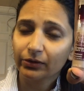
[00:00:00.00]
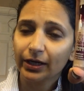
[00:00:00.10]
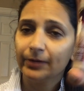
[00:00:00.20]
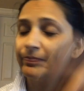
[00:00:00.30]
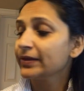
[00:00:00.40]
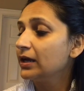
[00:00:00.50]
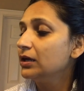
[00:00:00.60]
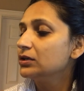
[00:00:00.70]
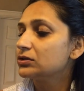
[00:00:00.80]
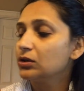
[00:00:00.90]
Okay,
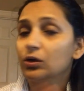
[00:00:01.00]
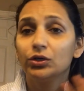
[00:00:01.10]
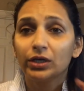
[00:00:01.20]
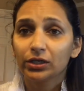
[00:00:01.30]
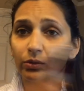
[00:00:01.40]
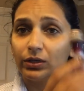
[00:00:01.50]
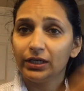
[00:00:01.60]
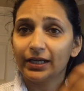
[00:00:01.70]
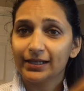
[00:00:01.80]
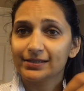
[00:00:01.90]
so you can
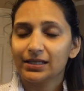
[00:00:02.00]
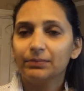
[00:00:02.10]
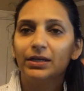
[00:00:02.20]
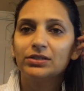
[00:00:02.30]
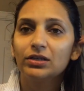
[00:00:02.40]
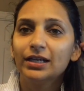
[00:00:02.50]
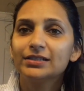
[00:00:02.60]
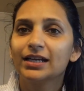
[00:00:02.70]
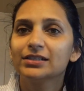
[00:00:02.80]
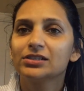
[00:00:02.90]
totally again skip this. So
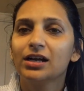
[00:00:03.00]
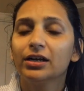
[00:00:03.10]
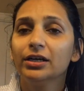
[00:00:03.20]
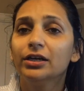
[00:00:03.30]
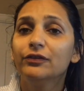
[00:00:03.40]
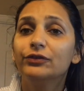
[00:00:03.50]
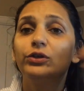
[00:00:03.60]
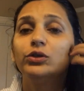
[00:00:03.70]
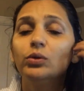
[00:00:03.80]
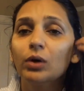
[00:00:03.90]
let's get started. If
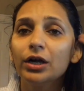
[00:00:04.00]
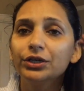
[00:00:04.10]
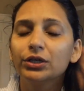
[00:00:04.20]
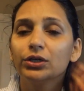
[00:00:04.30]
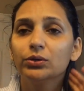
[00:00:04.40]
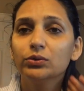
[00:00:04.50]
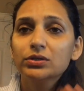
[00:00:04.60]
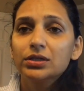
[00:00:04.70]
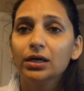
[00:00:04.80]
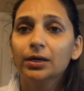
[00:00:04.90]
you do want, you can
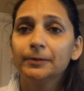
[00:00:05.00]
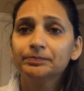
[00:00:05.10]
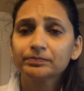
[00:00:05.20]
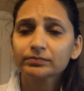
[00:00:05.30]
use the